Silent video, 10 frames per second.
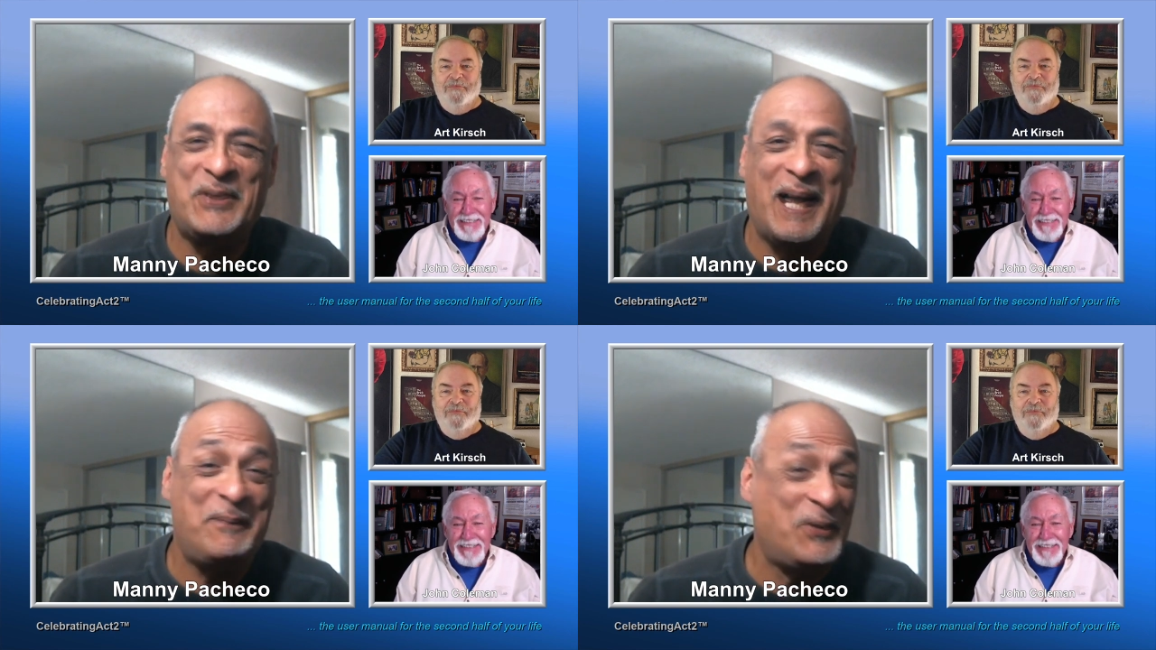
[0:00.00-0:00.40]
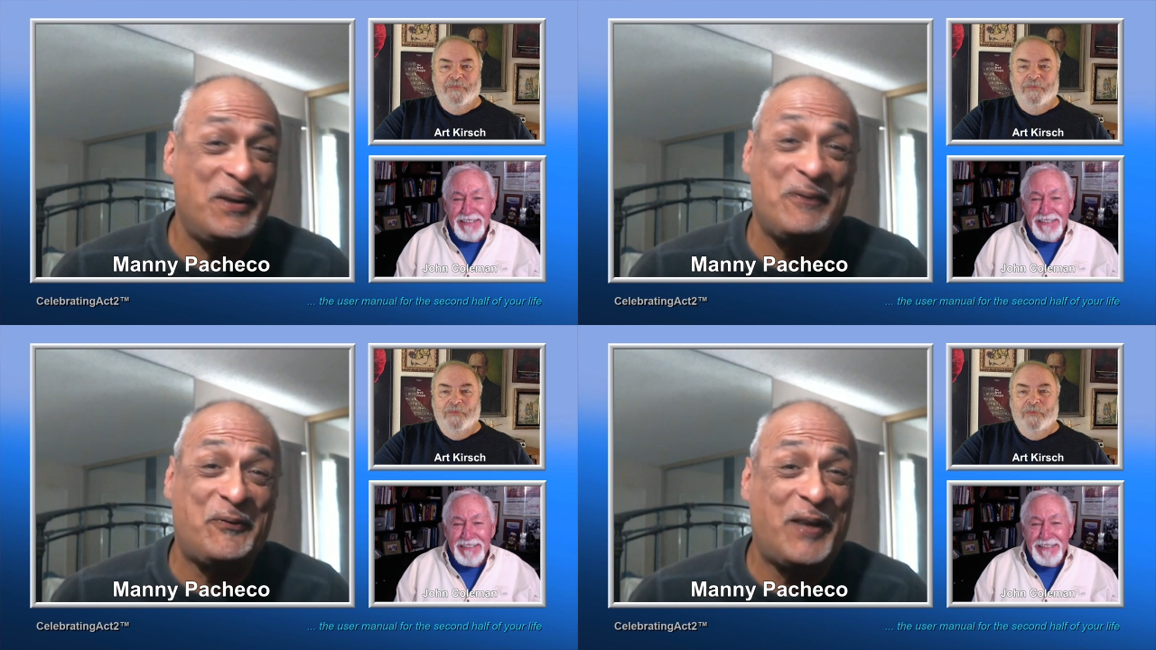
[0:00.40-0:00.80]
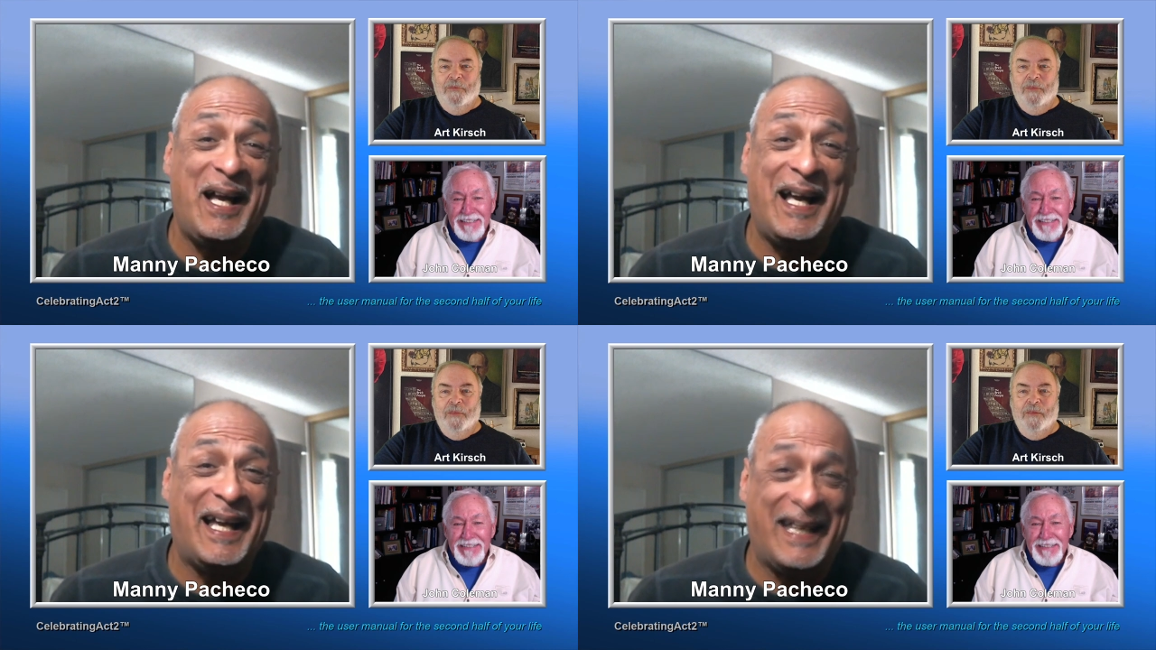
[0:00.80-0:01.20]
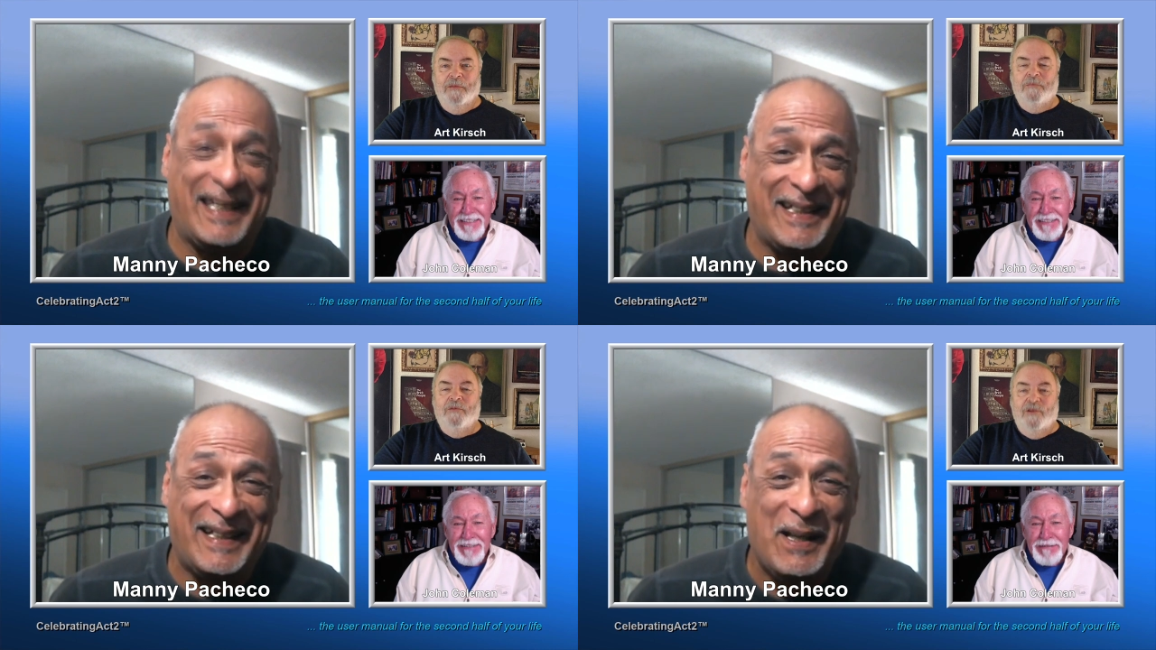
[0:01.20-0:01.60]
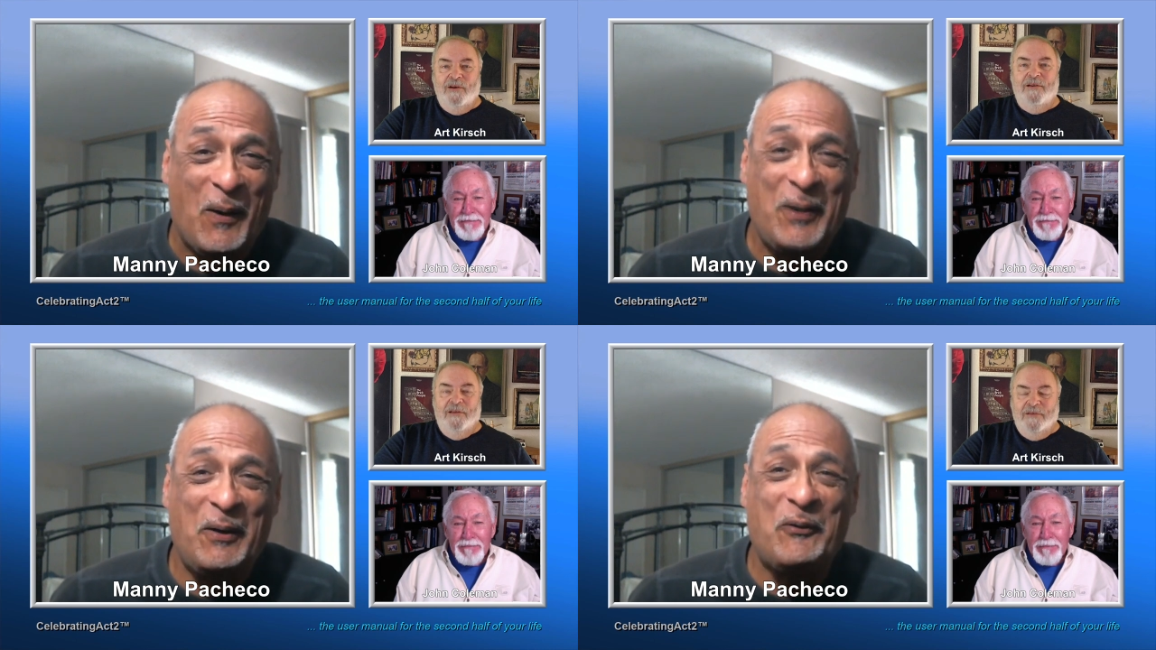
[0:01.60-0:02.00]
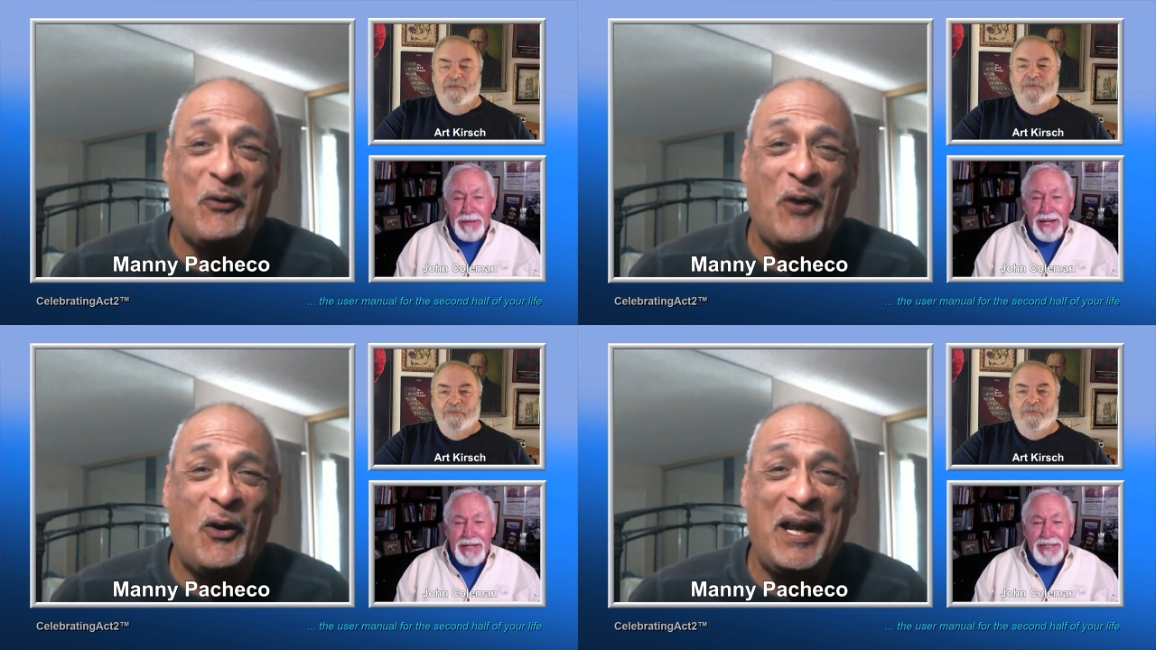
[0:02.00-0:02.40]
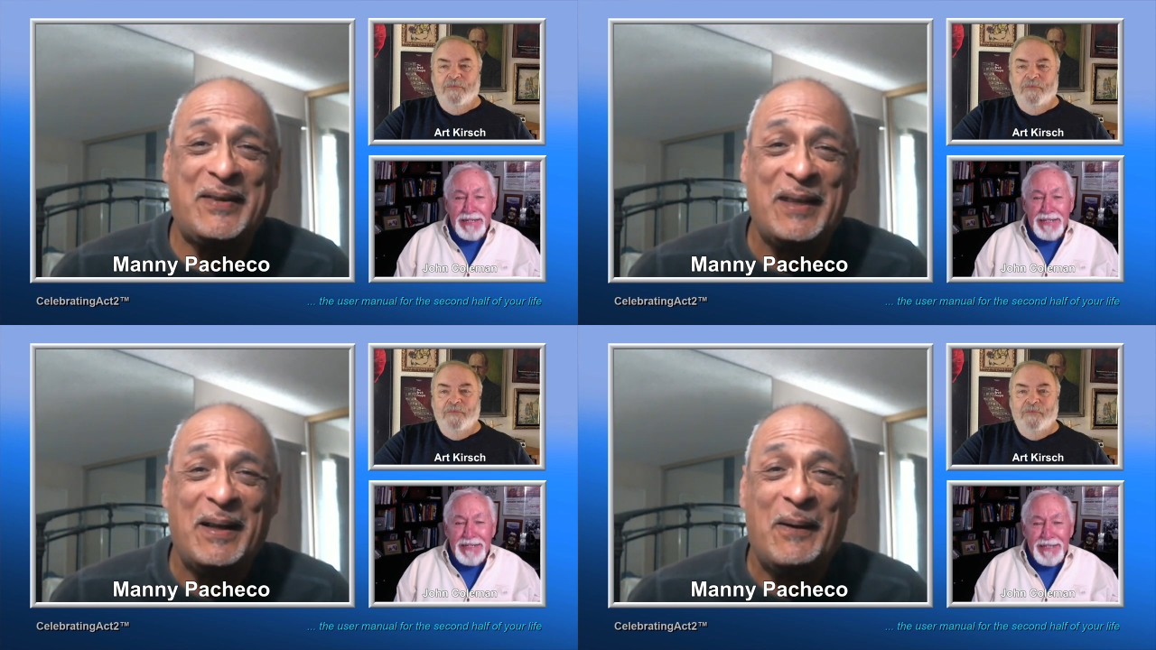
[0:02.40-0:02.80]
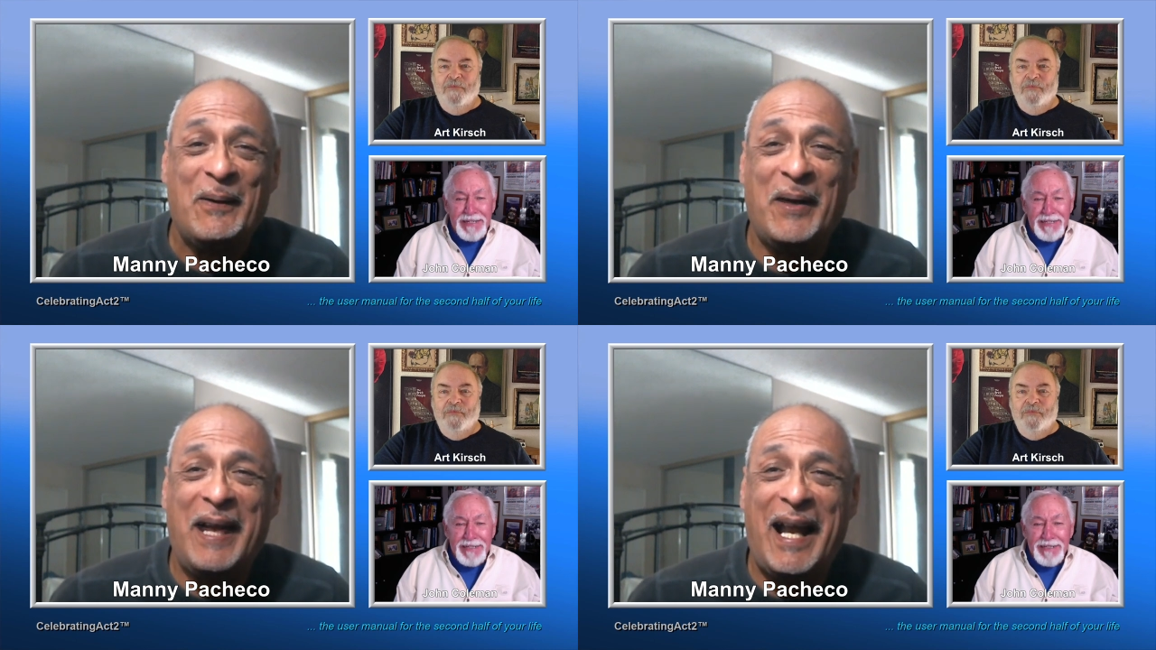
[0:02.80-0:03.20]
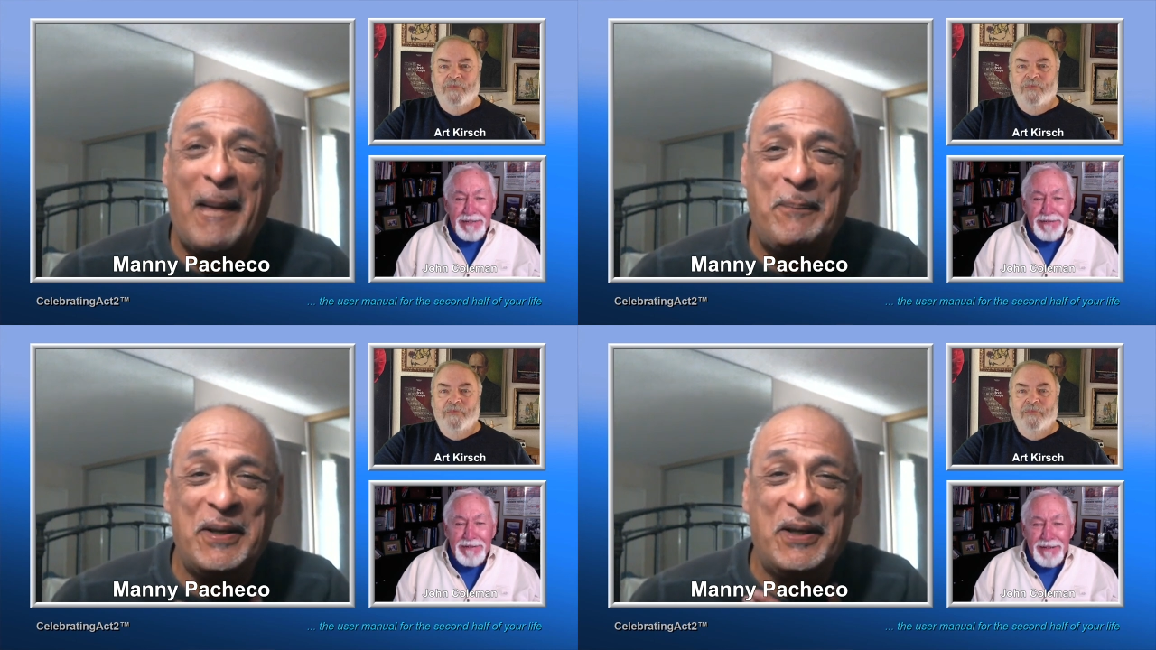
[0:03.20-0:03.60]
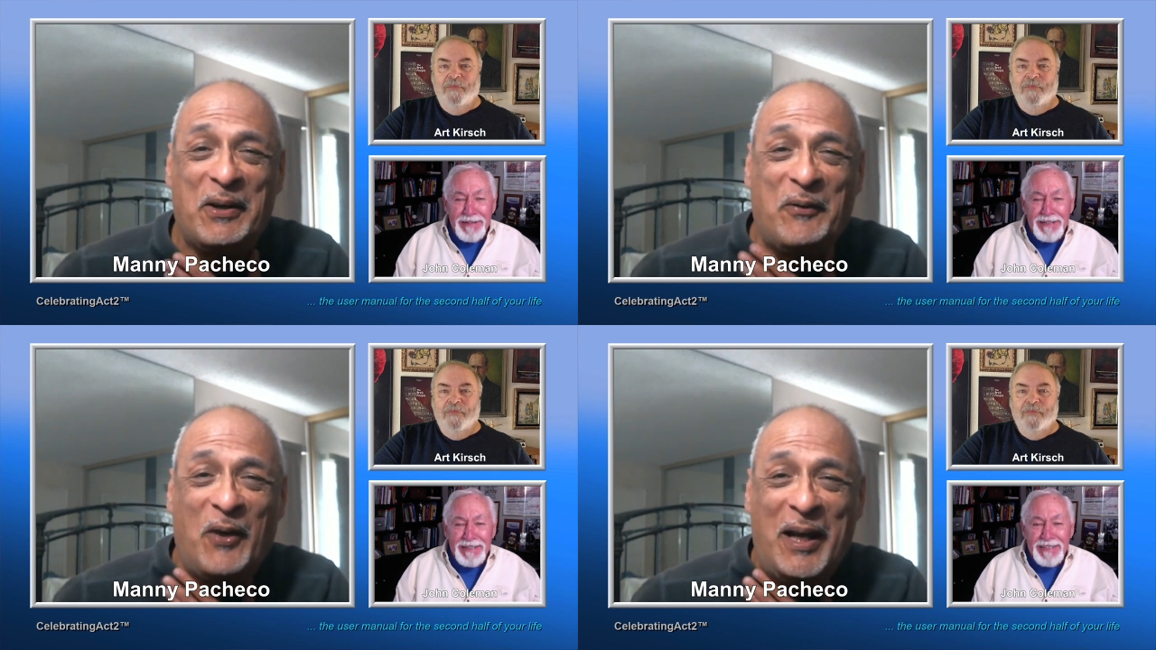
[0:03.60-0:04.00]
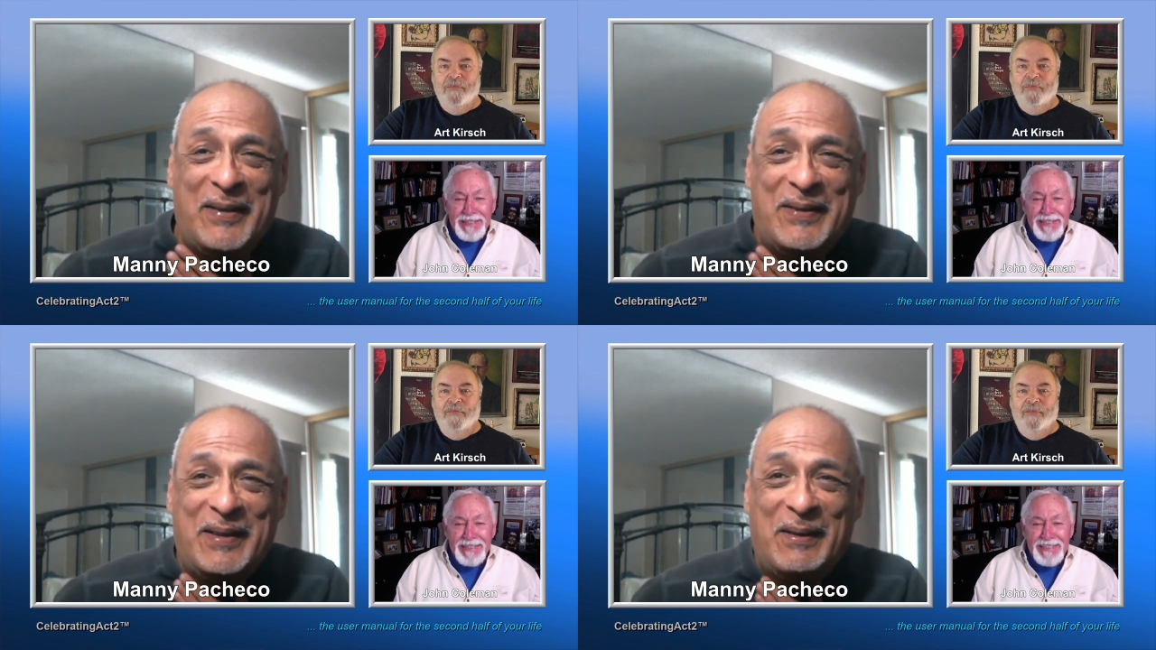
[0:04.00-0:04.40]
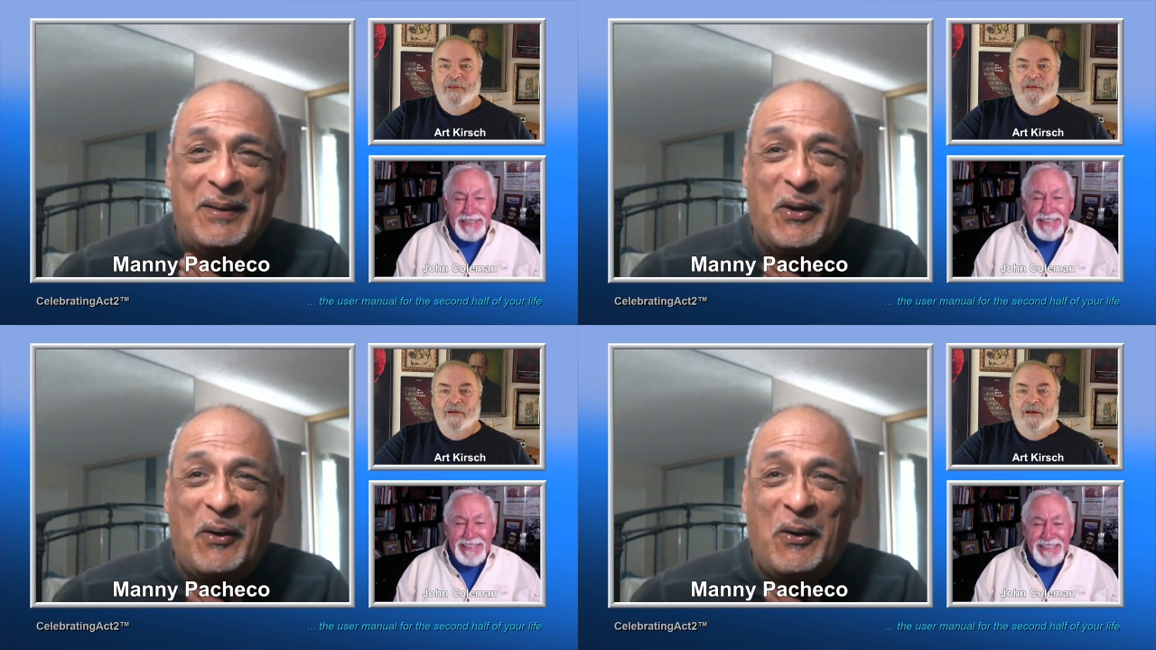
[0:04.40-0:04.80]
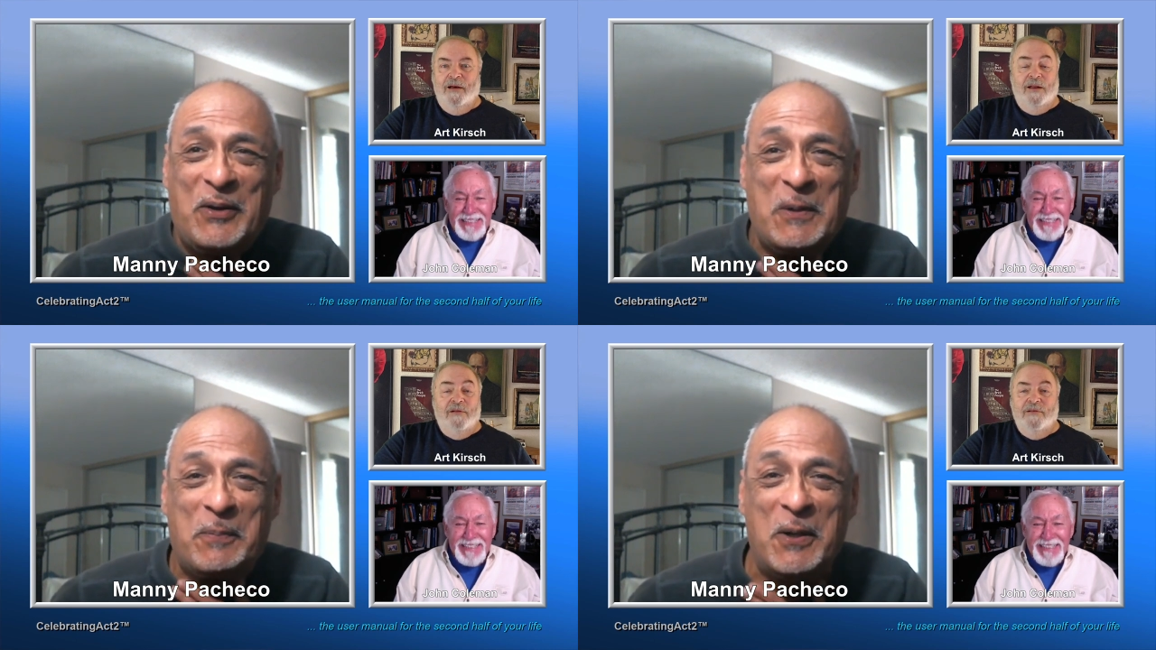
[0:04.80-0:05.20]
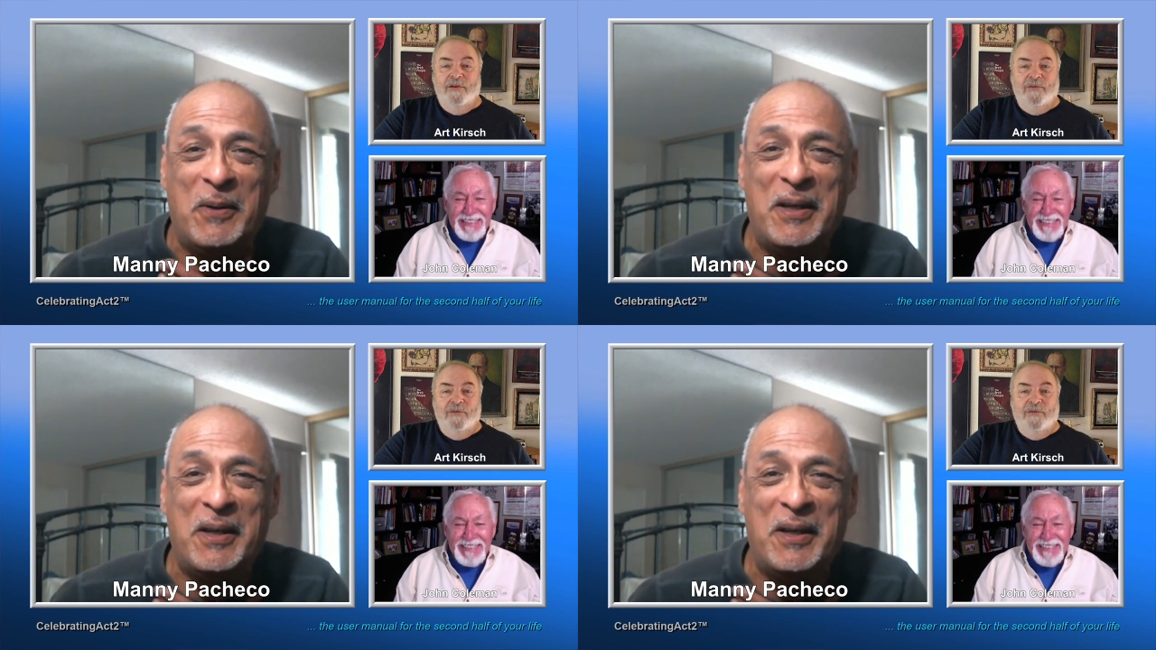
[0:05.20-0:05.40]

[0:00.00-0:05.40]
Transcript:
Speaker 1: I'm doing fine. Good. Your Manny. Voice, what happened to your voice? you are going I don't know.